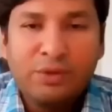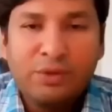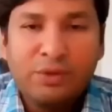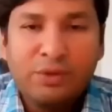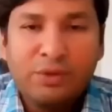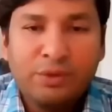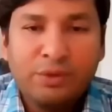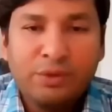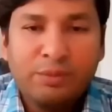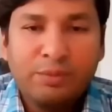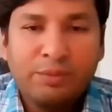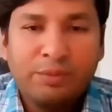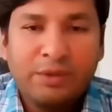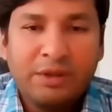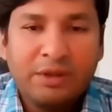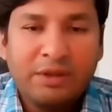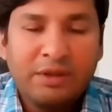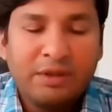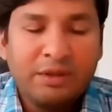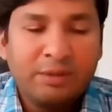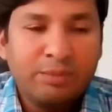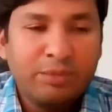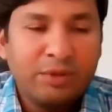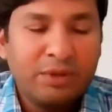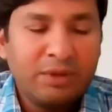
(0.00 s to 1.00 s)
in YouTube,
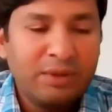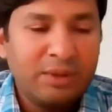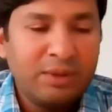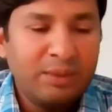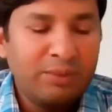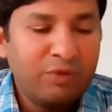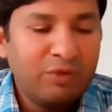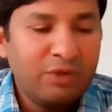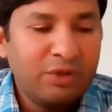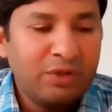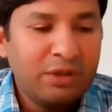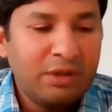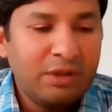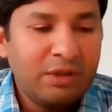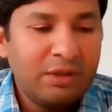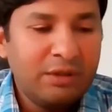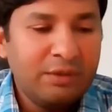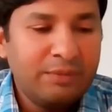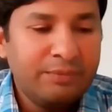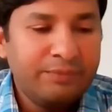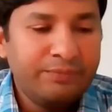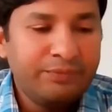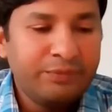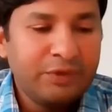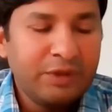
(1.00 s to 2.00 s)
Pradeep
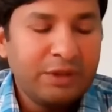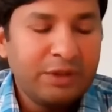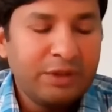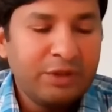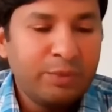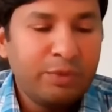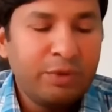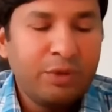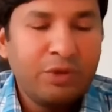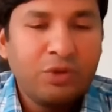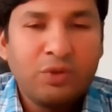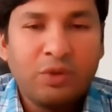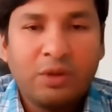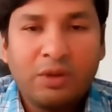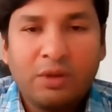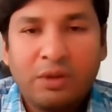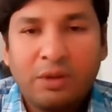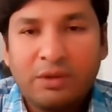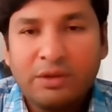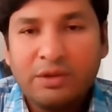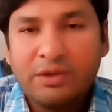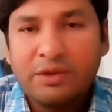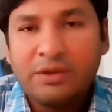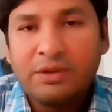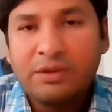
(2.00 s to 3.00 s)
Vijay Spiritual
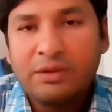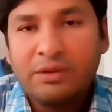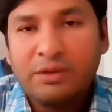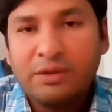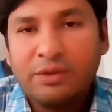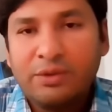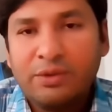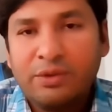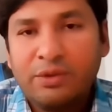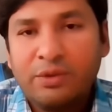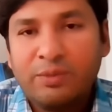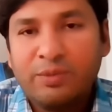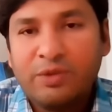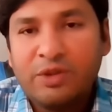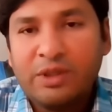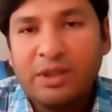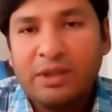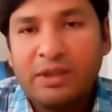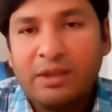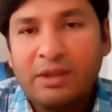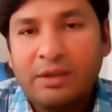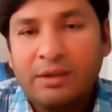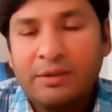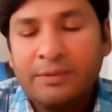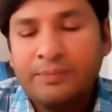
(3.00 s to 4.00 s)
Talks YouTube
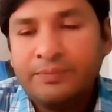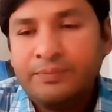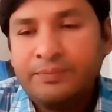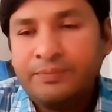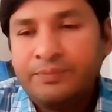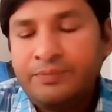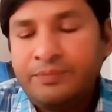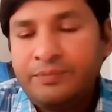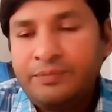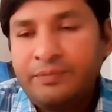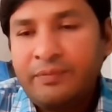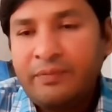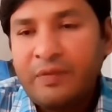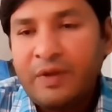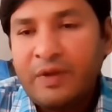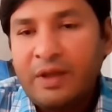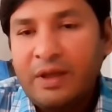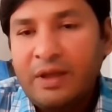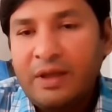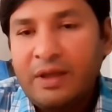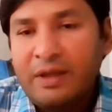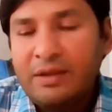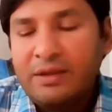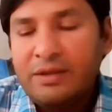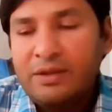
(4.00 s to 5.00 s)
channel.
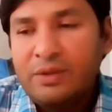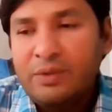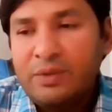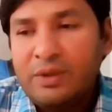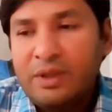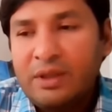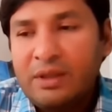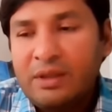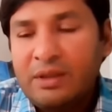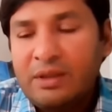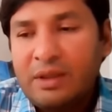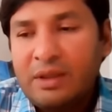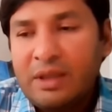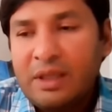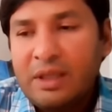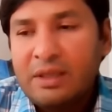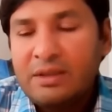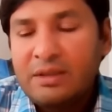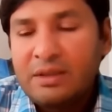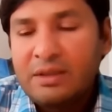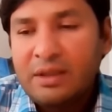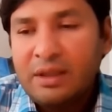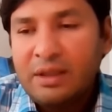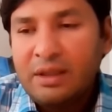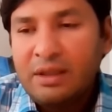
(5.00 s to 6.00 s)
And you can
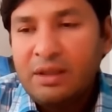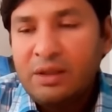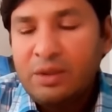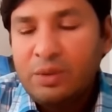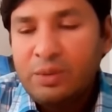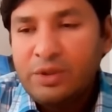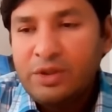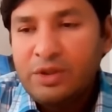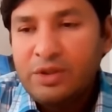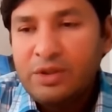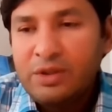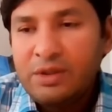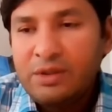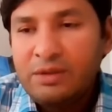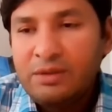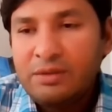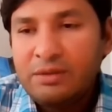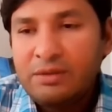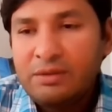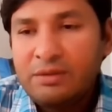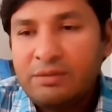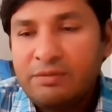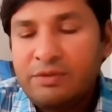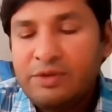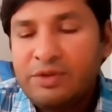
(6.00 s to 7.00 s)
ask any
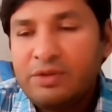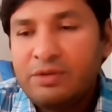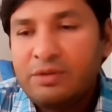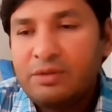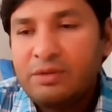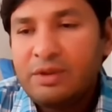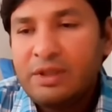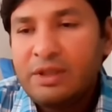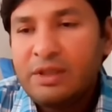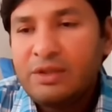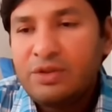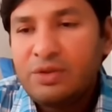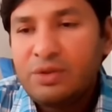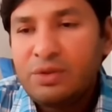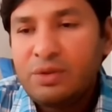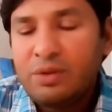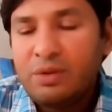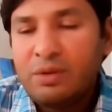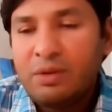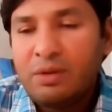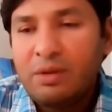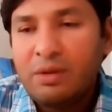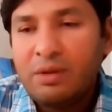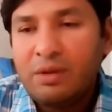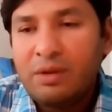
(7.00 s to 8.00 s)
question which relates
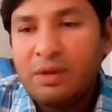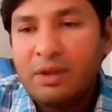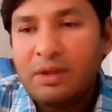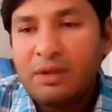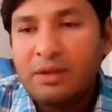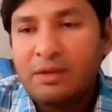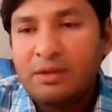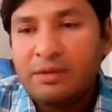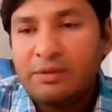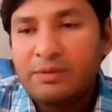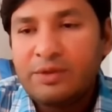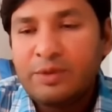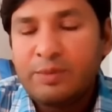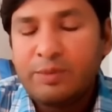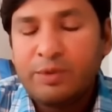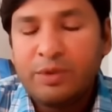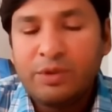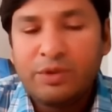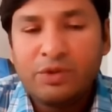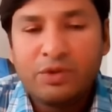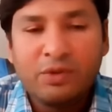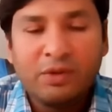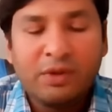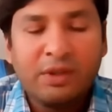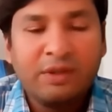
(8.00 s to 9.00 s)
to your
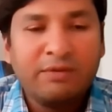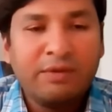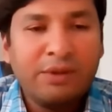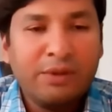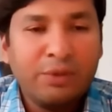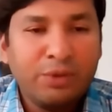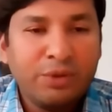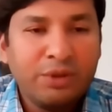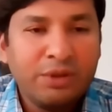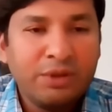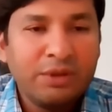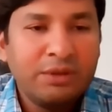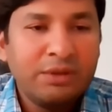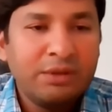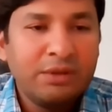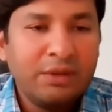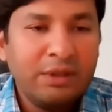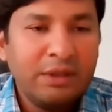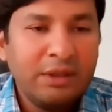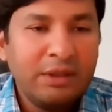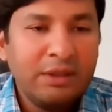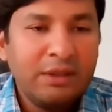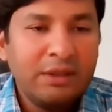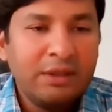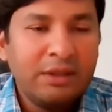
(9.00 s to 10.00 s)
spiritual evolution.
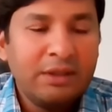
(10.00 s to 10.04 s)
